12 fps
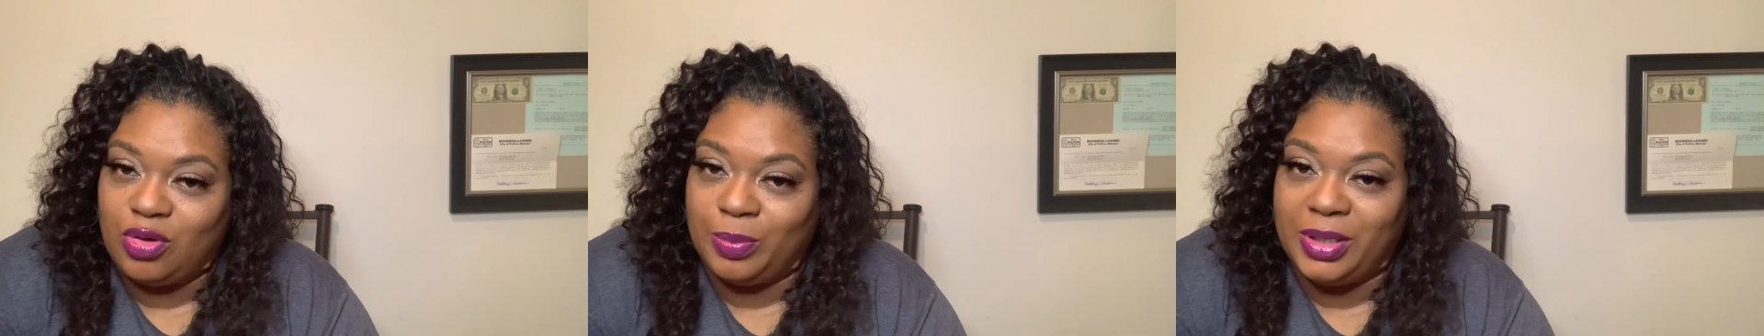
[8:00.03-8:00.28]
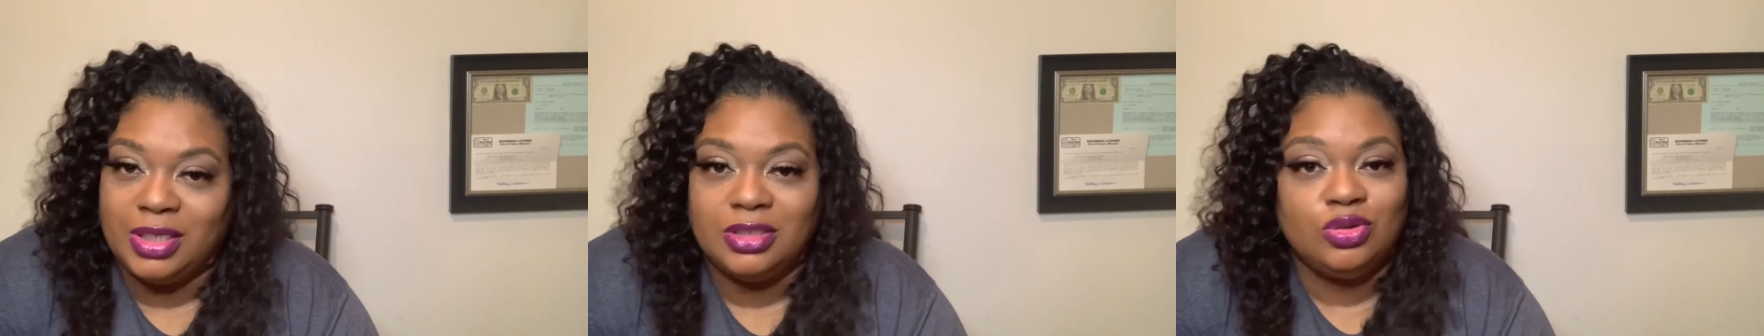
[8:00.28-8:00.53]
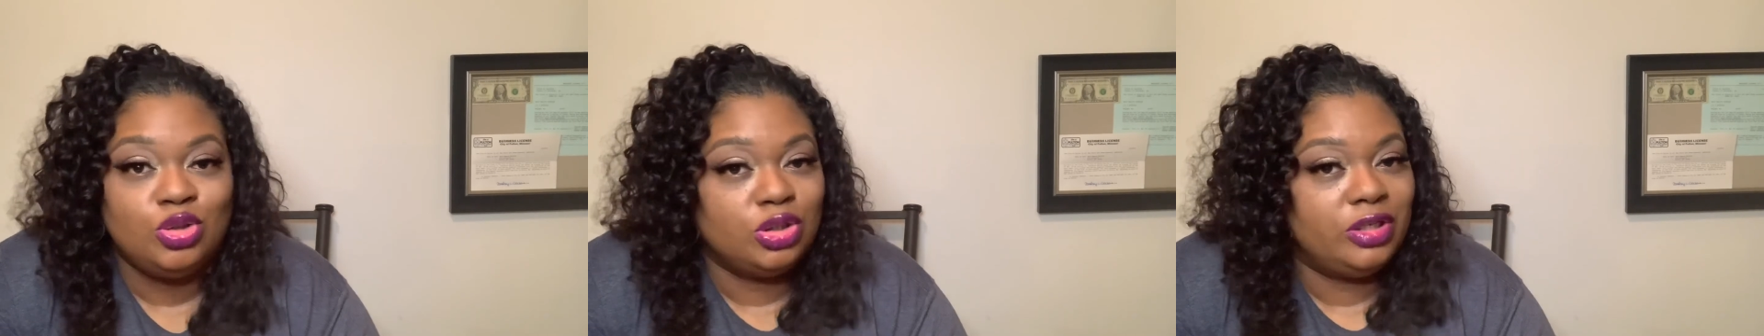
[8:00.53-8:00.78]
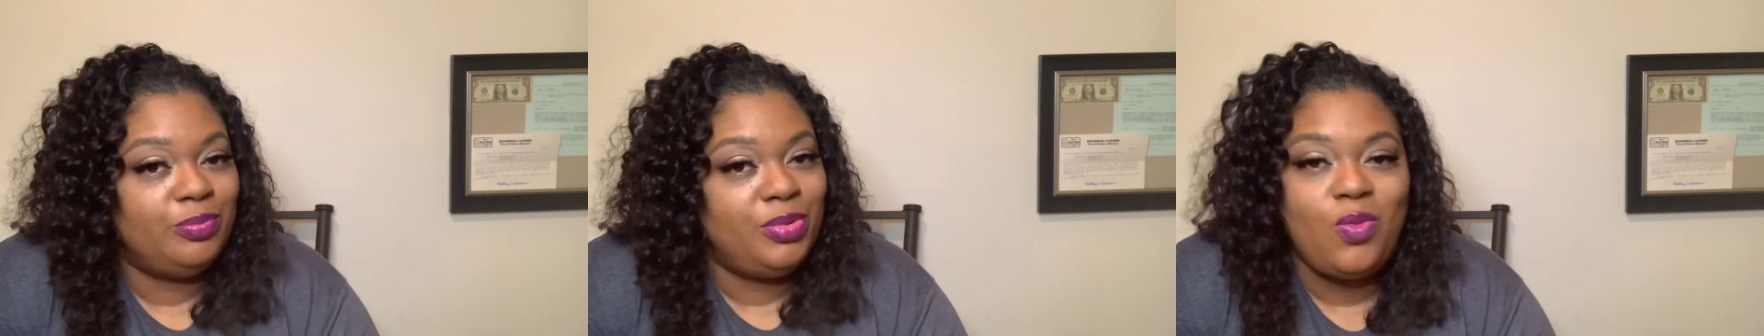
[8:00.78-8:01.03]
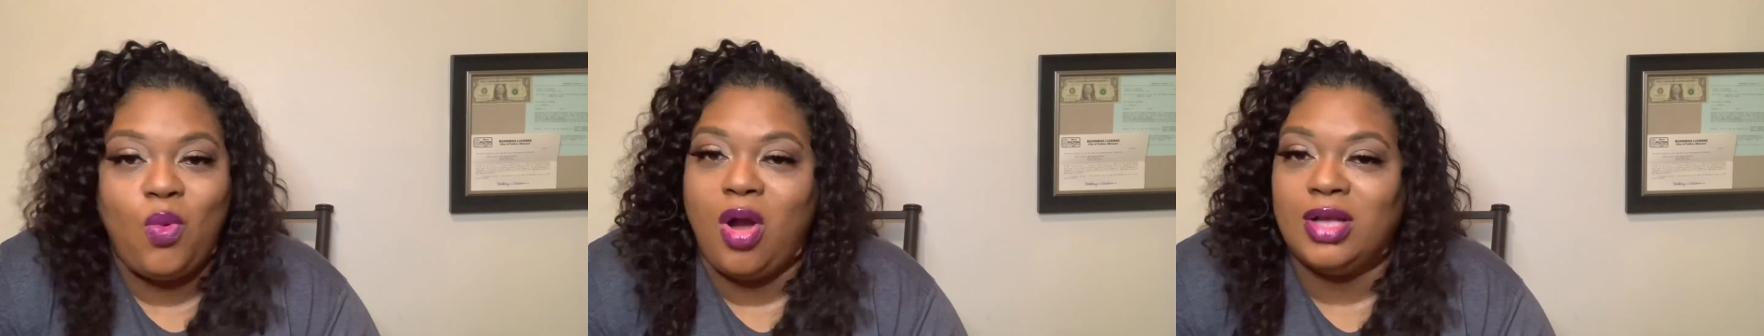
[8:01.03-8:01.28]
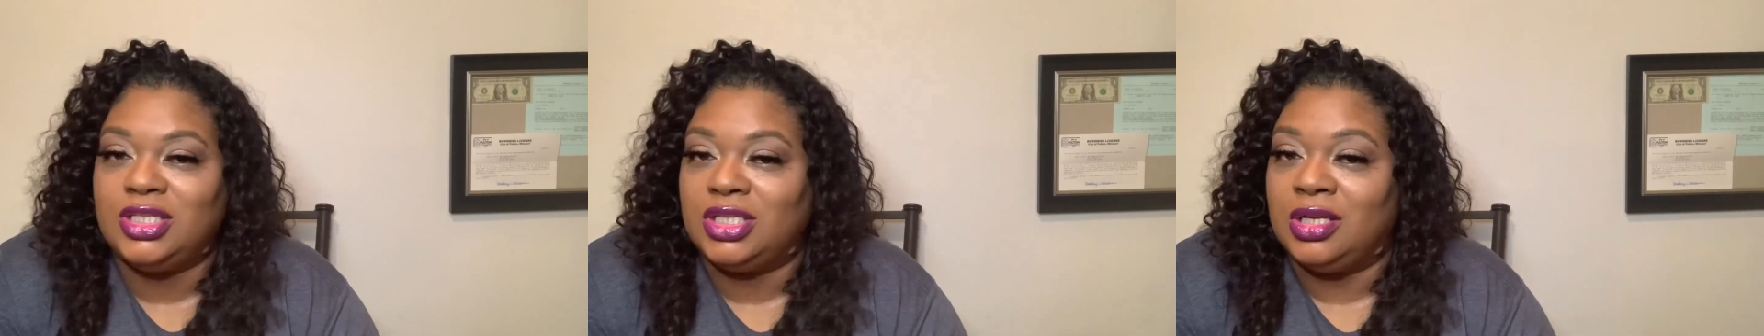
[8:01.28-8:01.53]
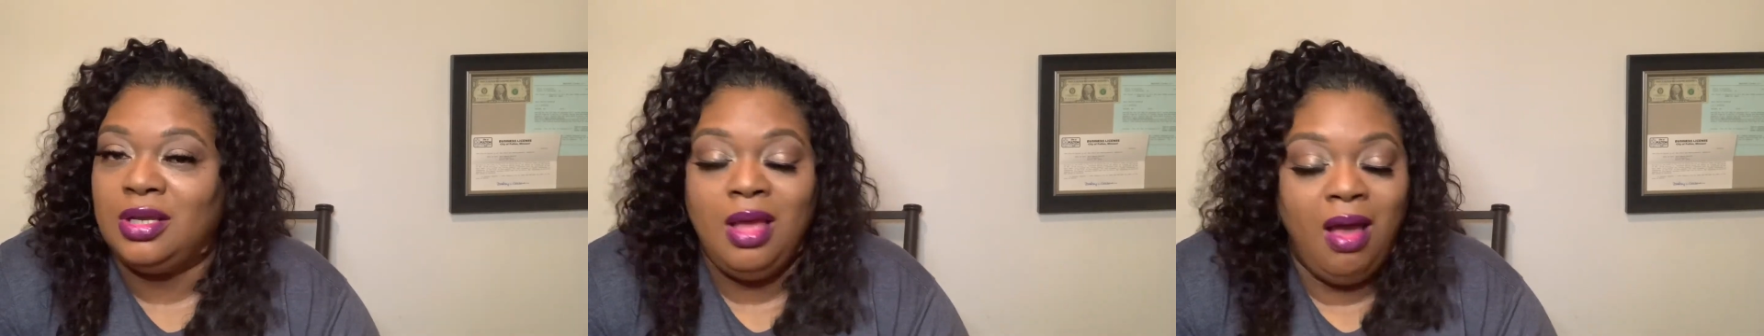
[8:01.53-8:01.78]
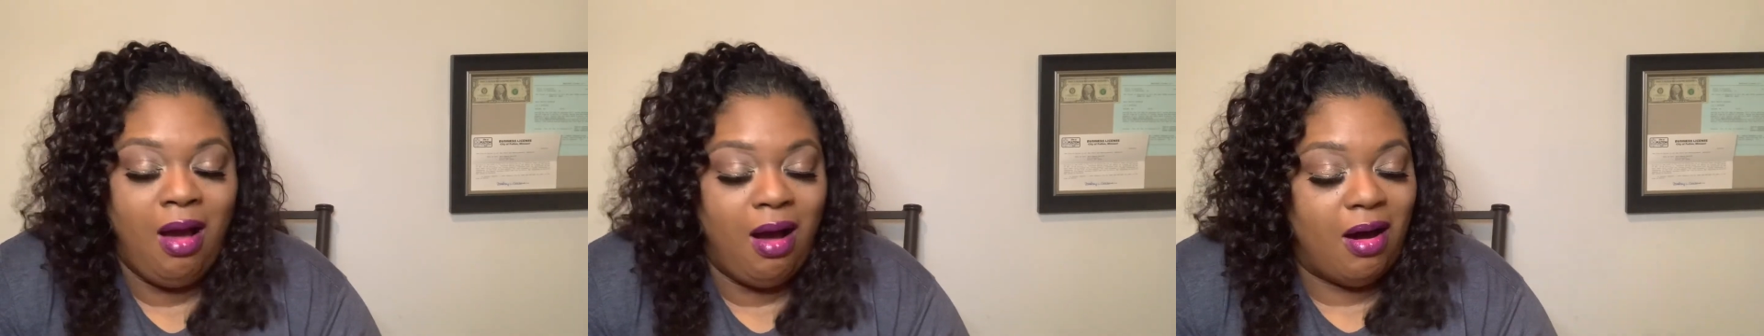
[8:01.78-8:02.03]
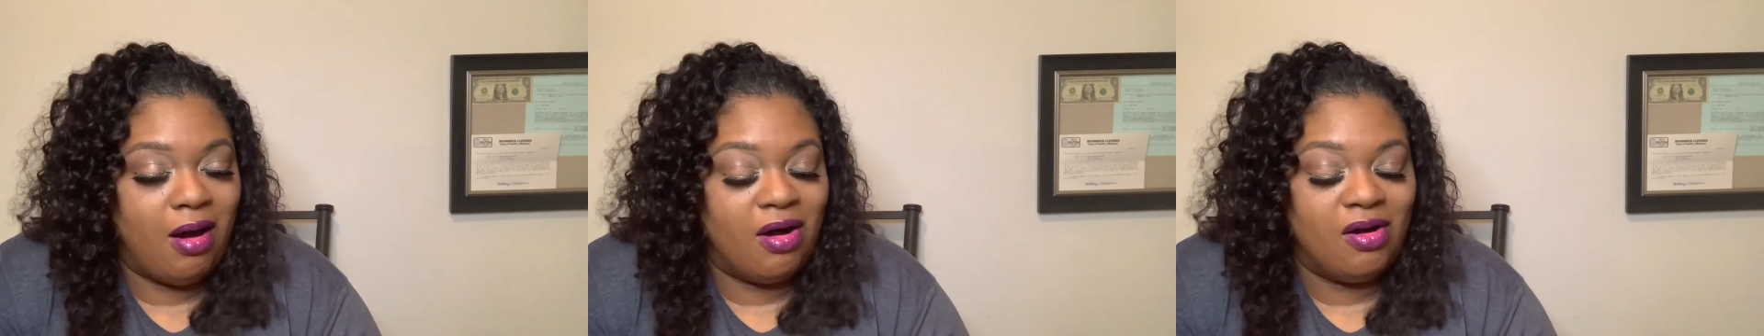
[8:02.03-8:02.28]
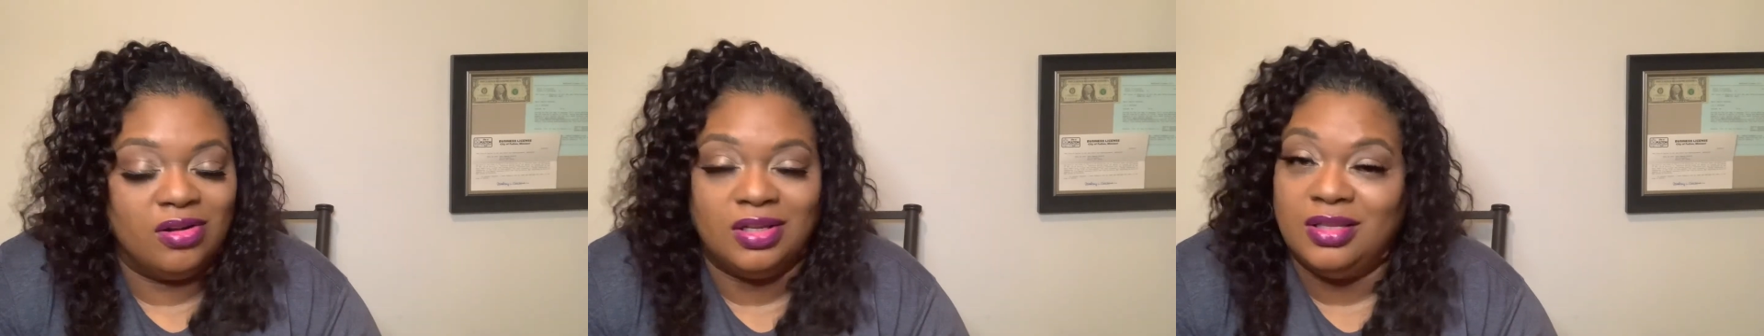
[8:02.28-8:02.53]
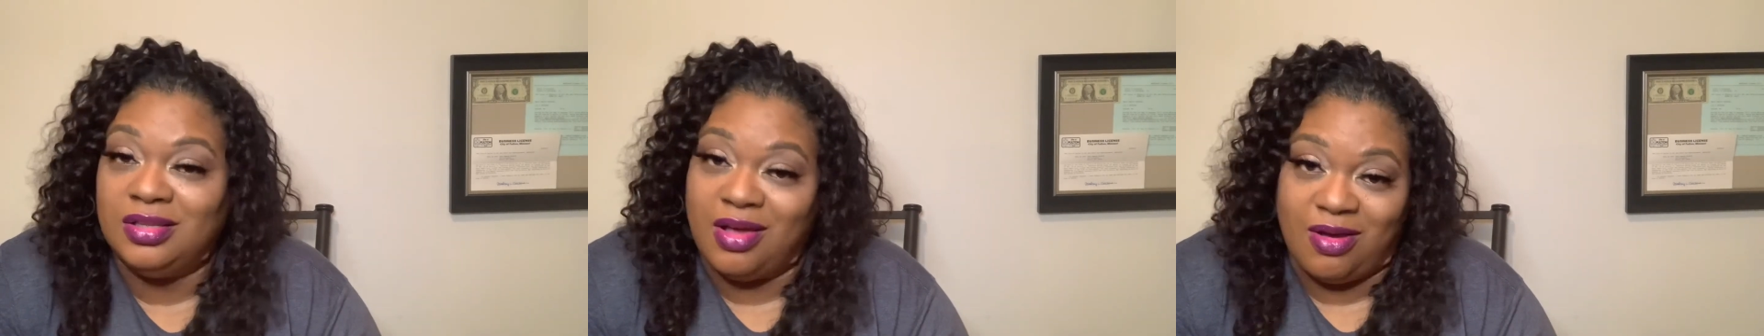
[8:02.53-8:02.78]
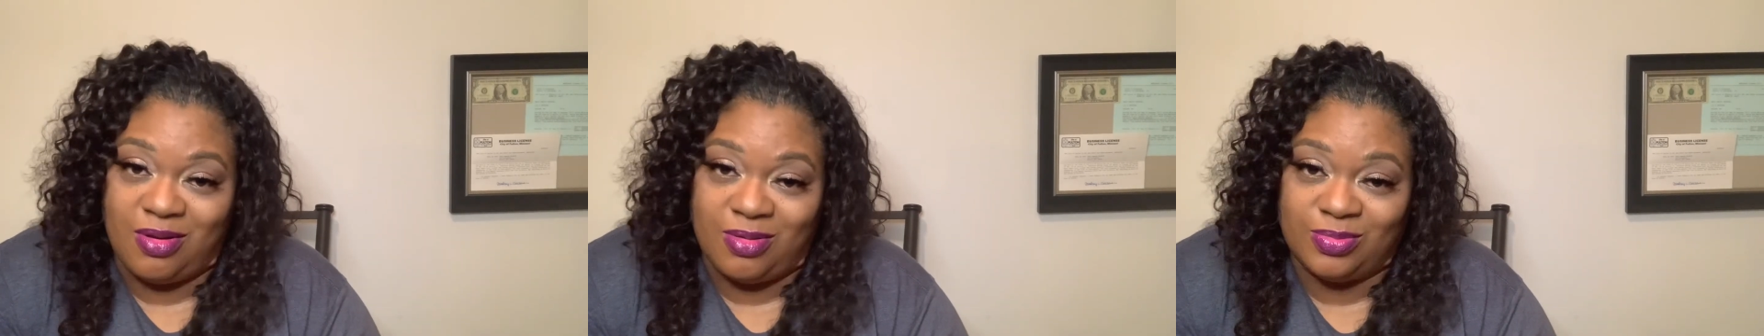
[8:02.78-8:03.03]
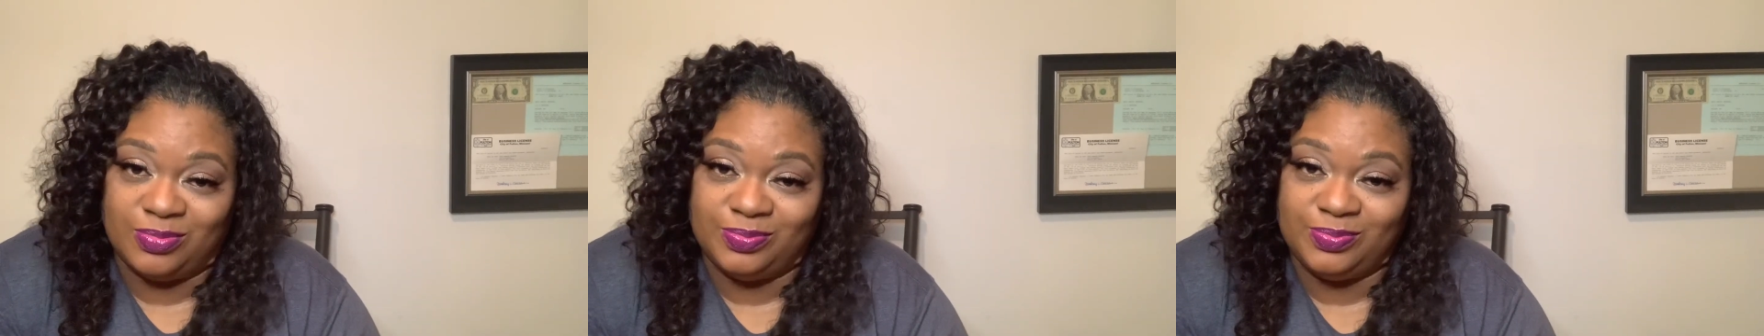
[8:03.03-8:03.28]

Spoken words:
because you should have been watching all along.